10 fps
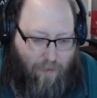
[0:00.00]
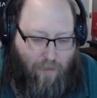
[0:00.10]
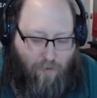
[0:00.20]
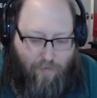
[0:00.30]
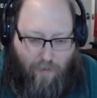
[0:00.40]

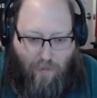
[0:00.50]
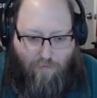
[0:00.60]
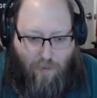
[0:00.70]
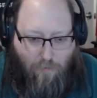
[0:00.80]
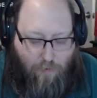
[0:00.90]
doing stuff
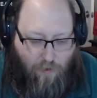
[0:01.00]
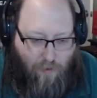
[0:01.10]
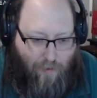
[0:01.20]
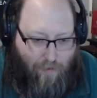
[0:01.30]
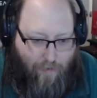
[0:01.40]
as opposed to
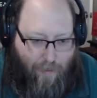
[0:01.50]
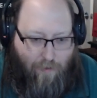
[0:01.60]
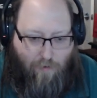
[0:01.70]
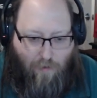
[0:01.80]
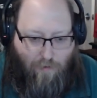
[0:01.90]
telling you how to
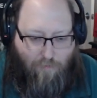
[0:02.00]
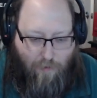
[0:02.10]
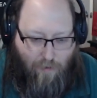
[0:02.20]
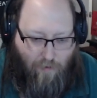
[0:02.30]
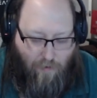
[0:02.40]
do stuff,
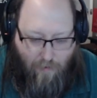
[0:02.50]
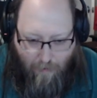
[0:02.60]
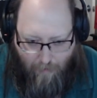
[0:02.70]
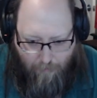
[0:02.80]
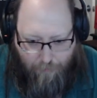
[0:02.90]
because
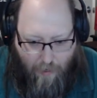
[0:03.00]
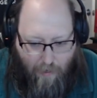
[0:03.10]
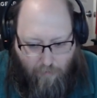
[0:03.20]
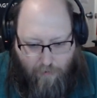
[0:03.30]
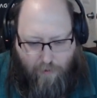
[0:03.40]
I
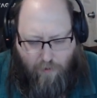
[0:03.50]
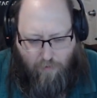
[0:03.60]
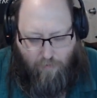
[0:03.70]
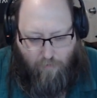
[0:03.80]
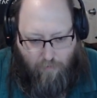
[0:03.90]
don't really
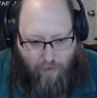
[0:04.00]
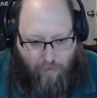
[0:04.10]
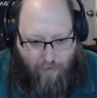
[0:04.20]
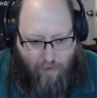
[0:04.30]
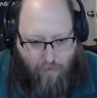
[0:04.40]
do, you know,
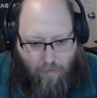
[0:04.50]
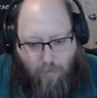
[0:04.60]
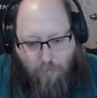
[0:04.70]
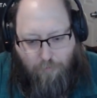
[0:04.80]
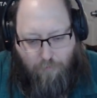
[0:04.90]
not
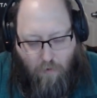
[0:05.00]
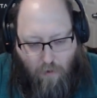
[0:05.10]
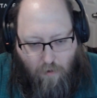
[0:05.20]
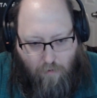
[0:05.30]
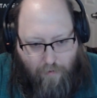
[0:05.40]

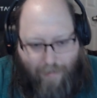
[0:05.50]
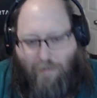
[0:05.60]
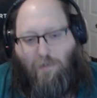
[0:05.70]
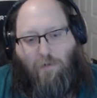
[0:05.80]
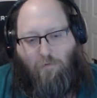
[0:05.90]

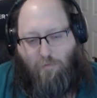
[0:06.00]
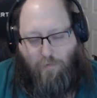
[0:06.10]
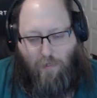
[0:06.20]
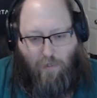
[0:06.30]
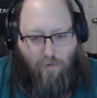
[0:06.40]
yet. I'm
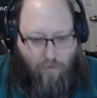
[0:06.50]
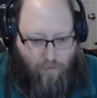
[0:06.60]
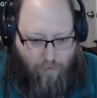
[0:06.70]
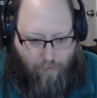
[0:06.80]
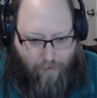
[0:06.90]
still
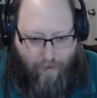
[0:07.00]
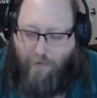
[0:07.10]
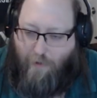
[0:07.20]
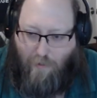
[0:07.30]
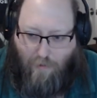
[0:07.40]
learning
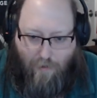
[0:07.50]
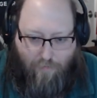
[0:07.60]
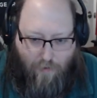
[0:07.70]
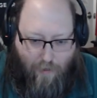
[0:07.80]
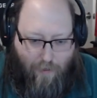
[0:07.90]
things. I
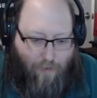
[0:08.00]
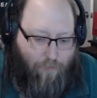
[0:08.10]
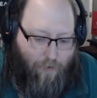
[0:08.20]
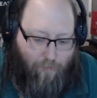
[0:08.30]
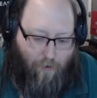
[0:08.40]
haven't gotten to the
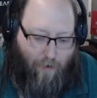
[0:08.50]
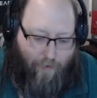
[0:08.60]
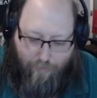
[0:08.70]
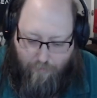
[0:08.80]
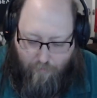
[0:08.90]
point where
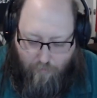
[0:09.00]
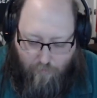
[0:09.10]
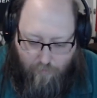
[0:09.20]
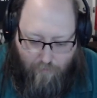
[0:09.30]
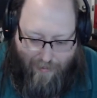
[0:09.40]
I
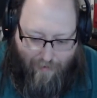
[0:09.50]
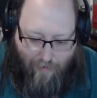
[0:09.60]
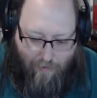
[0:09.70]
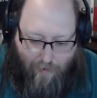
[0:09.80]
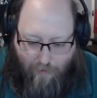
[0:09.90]

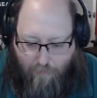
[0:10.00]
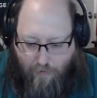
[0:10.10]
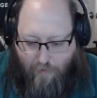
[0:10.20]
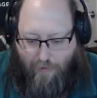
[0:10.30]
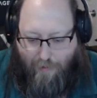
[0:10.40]
technically
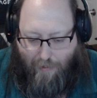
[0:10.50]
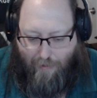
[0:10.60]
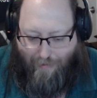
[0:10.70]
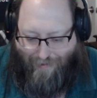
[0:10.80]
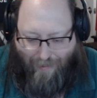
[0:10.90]
feel like I
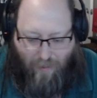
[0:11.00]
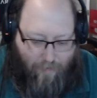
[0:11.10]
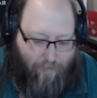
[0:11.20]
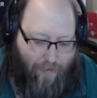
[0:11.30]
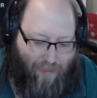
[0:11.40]
can teach
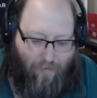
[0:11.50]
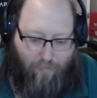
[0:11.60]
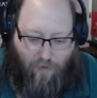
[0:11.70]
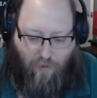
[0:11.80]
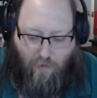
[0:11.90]
people things about
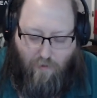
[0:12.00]
music